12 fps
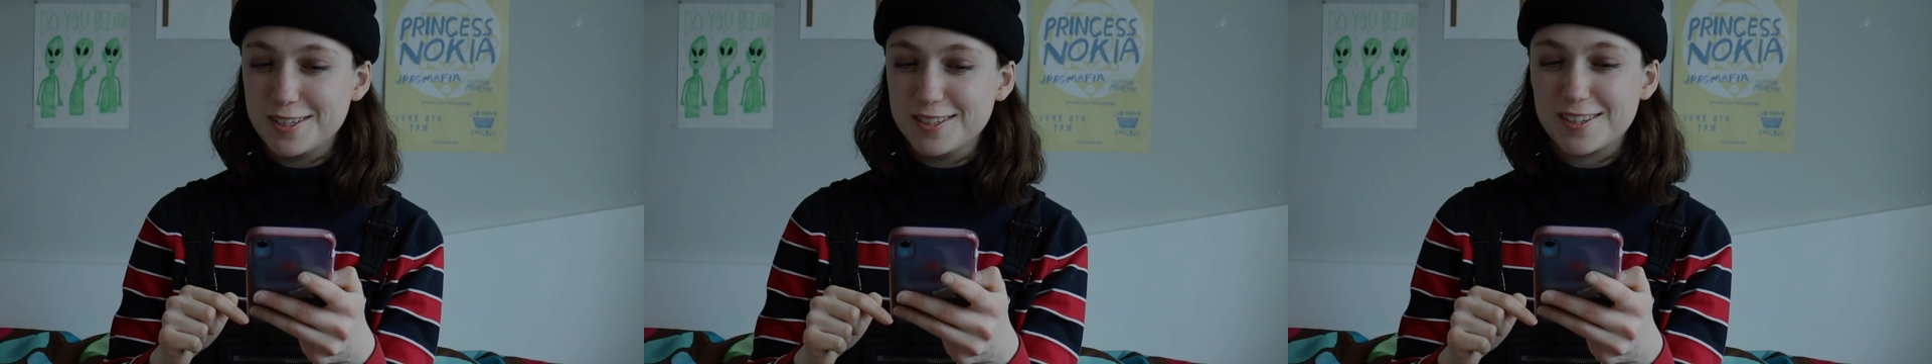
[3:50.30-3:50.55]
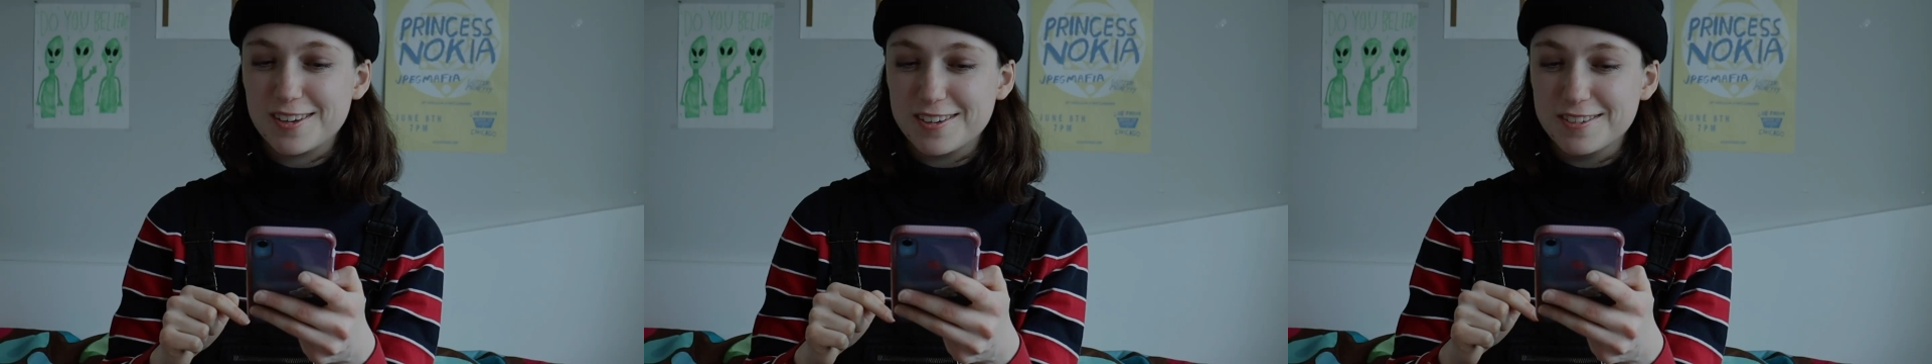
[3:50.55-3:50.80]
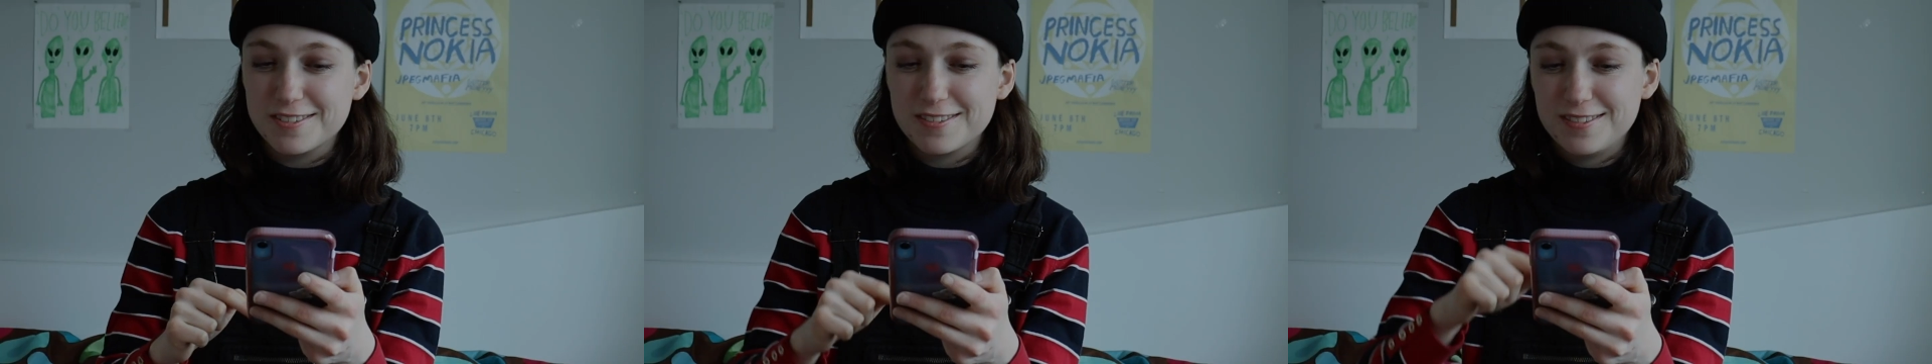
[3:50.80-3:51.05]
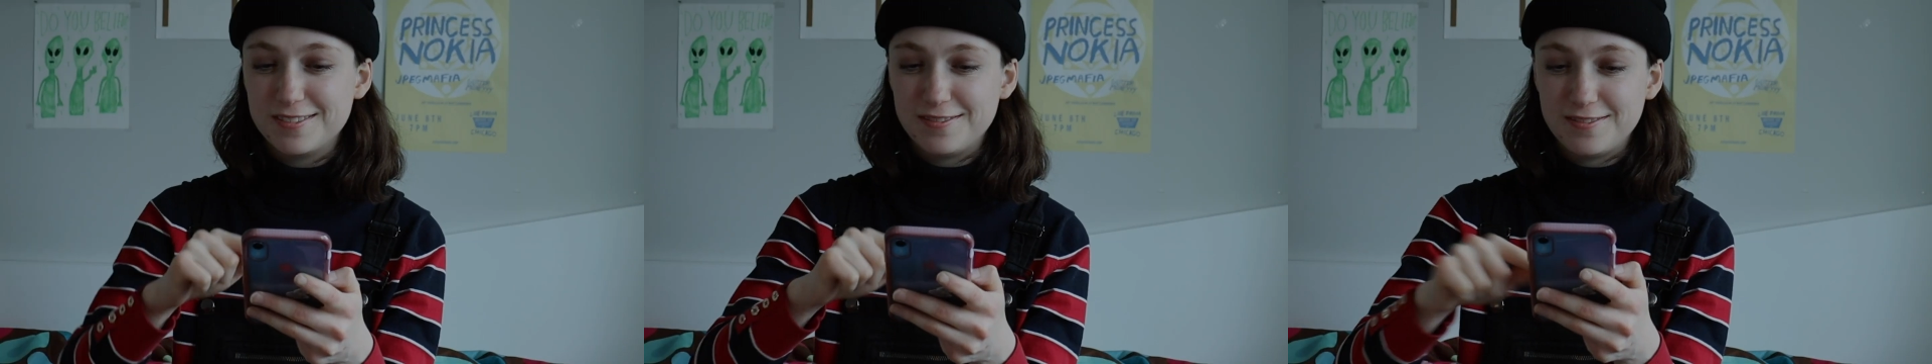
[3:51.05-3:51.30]
She's cute.
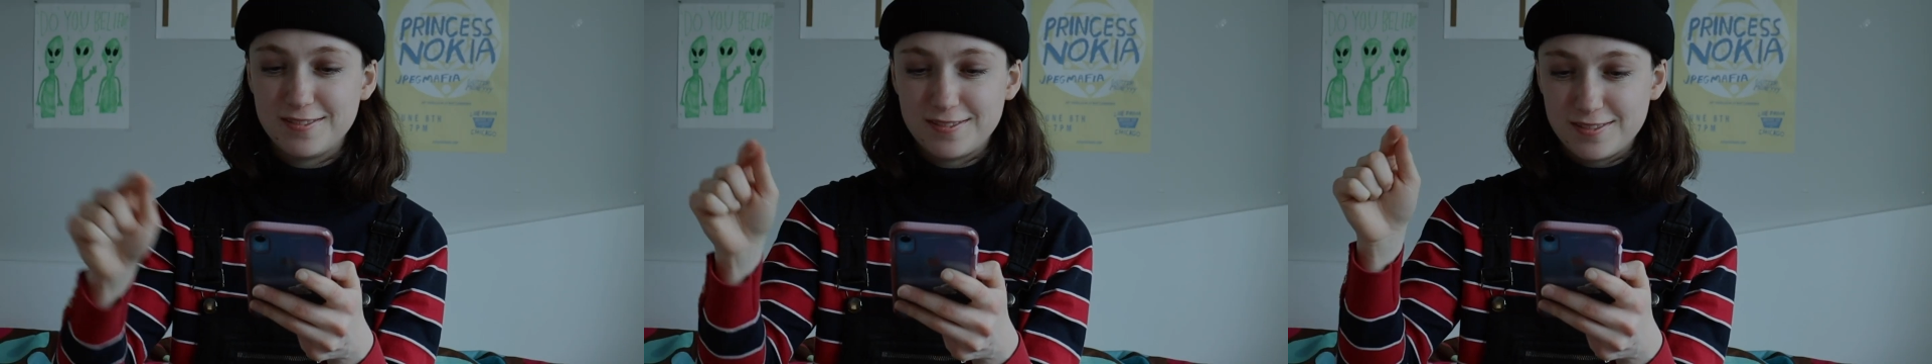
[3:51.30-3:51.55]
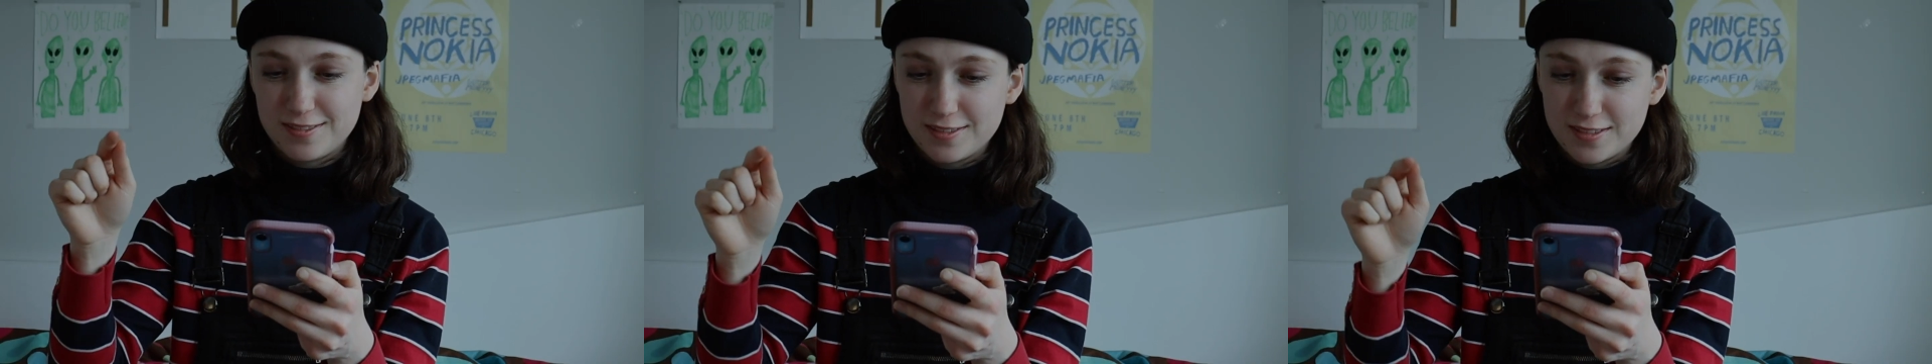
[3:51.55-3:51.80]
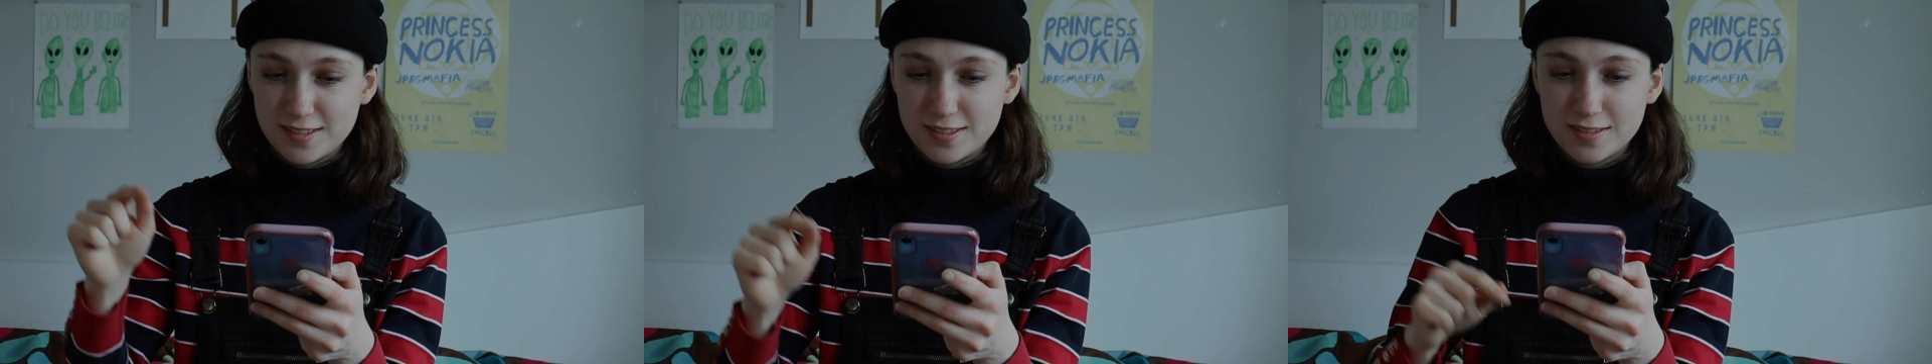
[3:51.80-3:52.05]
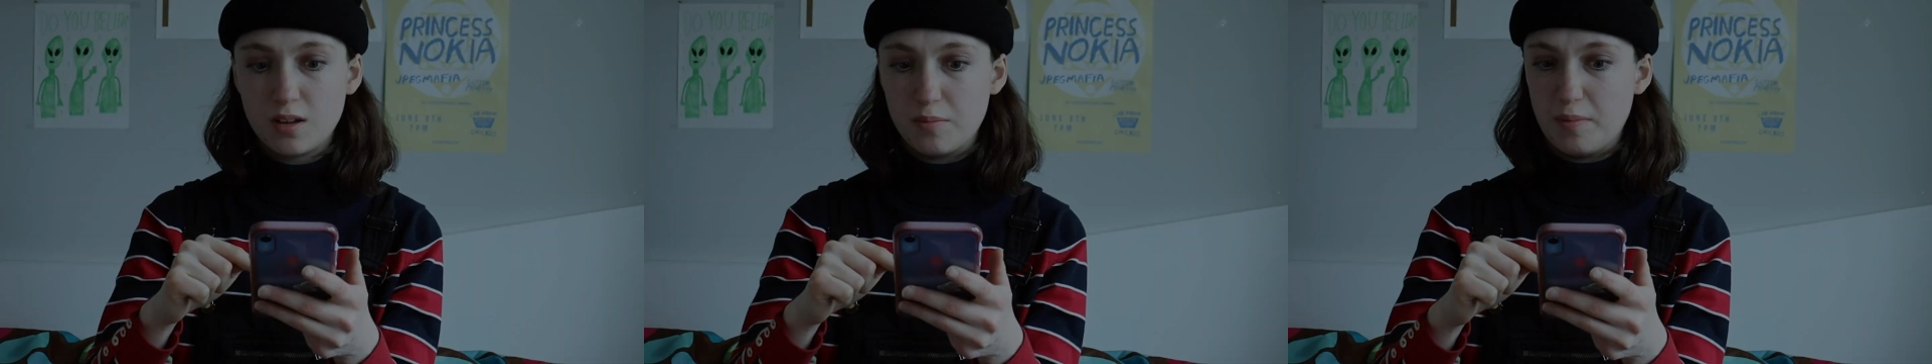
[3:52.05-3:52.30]

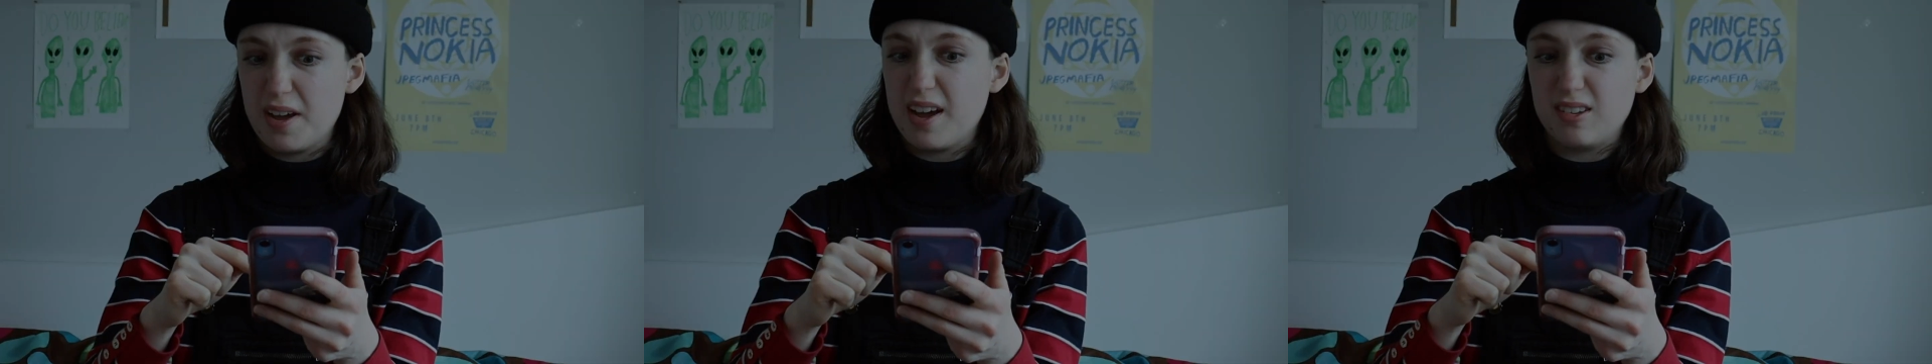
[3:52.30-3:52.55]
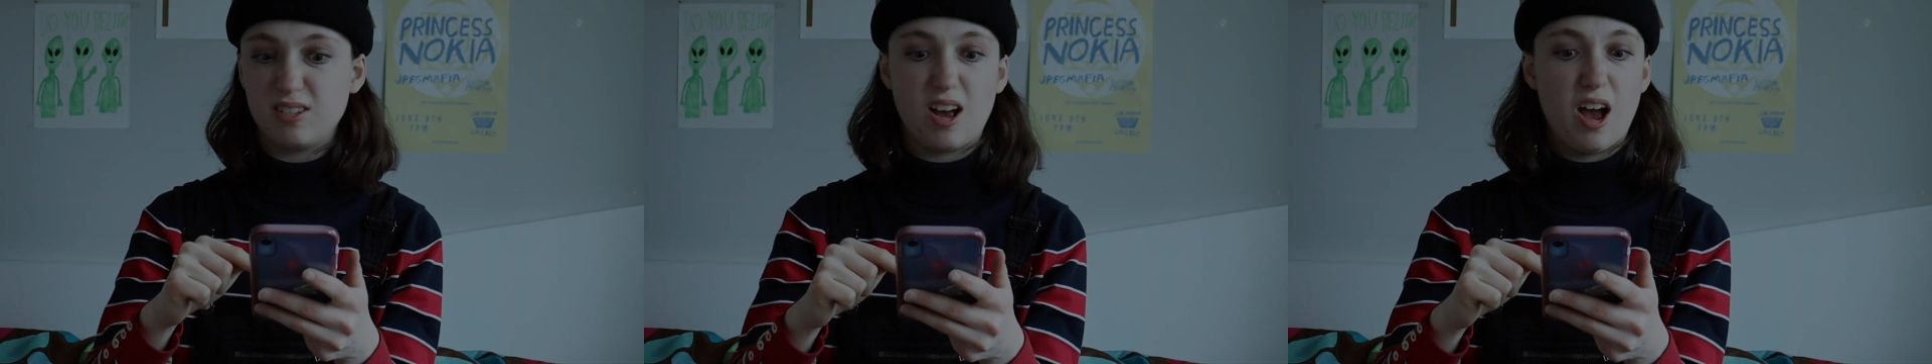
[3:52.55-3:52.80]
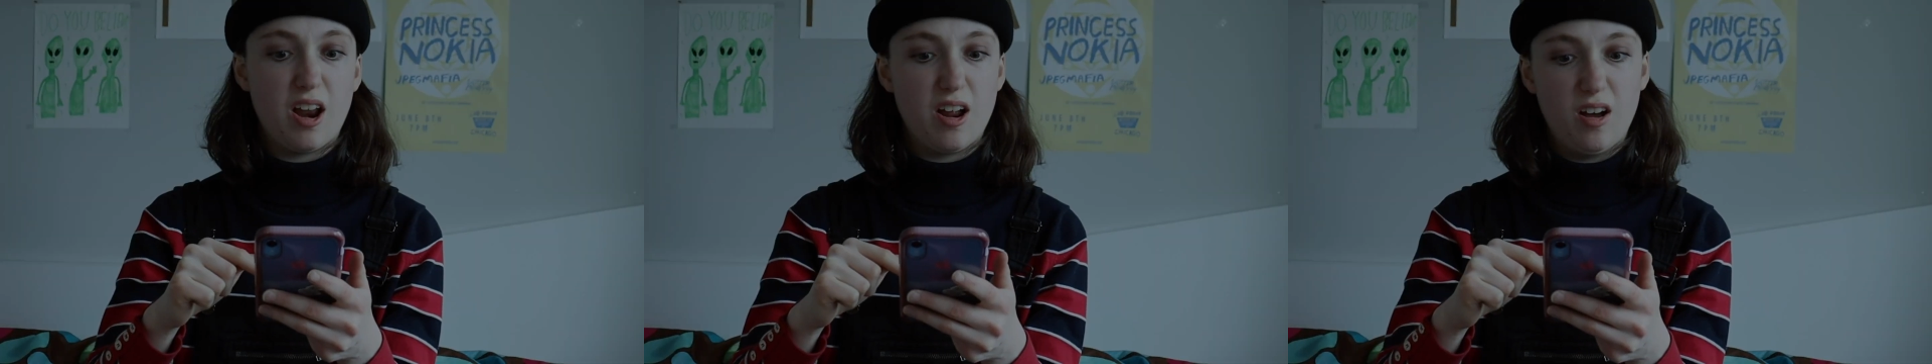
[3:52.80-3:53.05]
My ex got